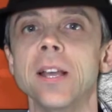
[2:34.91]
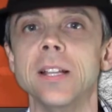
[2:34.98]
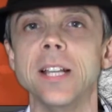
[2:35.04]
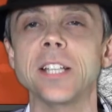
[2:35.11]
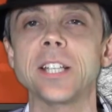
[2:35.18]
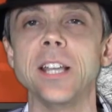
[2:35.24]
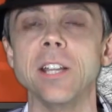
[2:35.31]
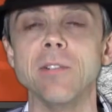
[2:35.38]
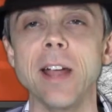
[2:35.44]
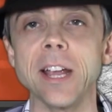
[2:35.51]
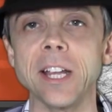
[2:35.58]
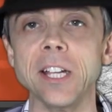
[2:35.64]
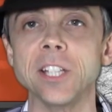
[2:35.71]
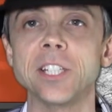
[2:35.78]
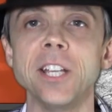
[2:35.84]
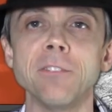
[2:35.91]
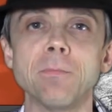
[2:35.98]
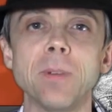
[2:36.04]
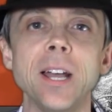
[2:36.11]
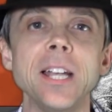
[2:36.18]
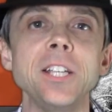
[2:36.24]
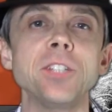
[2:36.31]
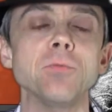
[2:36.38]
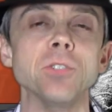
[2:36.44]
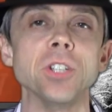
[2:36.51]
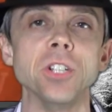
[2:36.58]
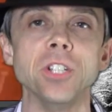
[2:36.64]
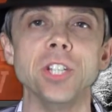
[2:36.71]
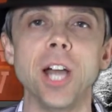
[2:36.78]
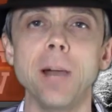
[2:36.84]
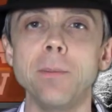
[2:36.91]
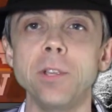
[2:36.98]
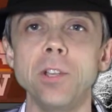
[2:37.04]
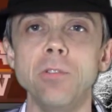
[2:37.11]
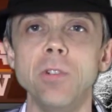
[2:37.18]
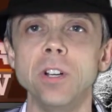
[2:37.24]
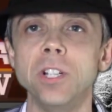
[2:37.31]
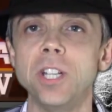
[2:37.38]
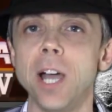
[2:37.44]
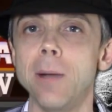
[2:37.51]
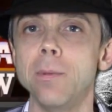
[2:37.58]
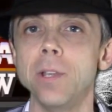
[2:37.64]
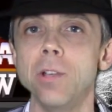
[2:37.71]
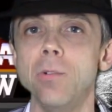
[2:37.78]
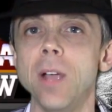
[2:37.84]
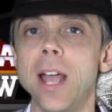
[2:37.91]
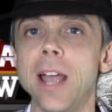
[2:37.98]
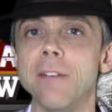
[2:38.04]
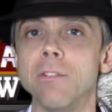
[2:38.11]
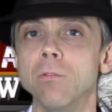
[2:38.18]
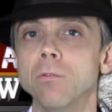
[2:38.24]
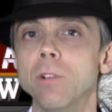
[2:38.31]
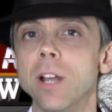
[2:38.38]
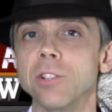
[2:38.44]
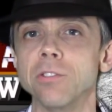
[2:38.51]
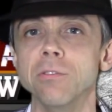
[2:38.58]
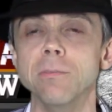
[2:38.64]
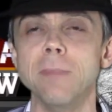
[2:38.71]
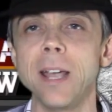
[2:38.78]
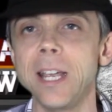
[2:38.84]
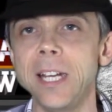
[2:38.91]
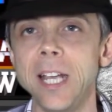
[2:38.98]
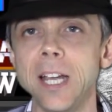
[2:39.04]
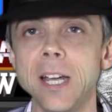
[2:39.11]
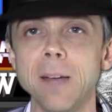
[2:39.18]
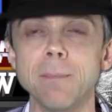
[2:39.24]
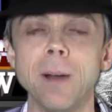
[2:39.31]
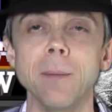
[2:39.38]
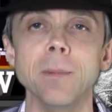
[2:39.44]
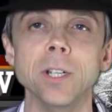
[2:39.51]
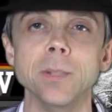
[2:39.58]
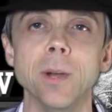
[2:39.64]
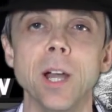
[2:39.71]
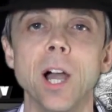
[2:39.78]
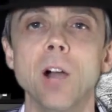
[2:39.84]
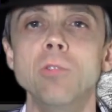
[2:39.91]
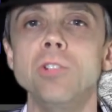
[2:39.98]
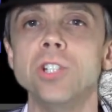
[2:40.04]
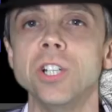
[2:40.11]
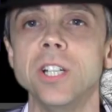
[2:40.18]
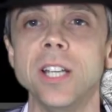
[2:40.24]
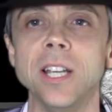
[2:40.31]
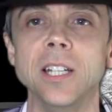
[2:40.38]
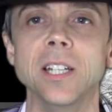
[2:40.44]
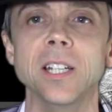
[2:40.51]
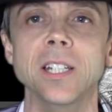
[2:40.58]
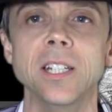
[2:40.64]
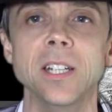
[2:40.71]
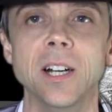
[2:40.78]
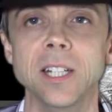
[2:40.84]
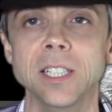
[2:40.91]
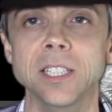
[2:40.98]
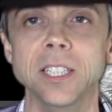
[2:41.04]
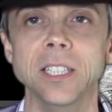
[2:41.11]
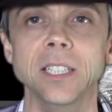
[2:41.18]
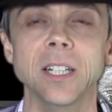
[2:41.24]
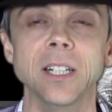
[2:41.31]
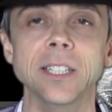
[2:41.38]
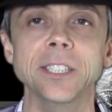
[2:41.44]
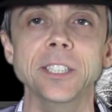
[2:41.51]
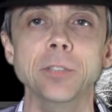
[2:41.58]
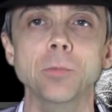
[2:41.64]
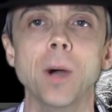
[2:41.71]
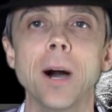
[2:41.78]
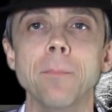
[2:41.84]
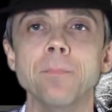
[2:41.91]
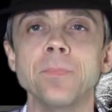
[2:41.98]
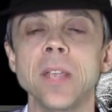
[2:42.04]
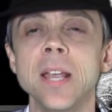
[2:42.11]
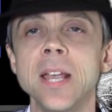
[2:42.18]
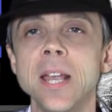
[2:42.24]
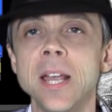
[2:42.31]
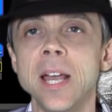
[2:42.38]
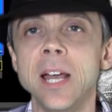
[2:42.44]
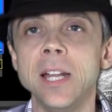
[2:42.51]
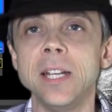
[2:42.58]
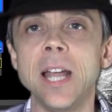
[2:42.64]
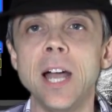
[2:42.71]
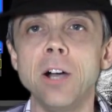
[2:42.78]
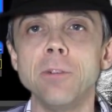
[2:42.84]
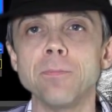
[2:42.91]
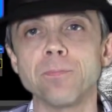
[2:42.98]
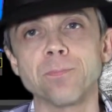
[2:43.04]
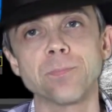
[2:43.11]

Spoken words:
Let's get the ranking. In 6th place was WWF Wrestlemania, published by Ocean in 1991. Now,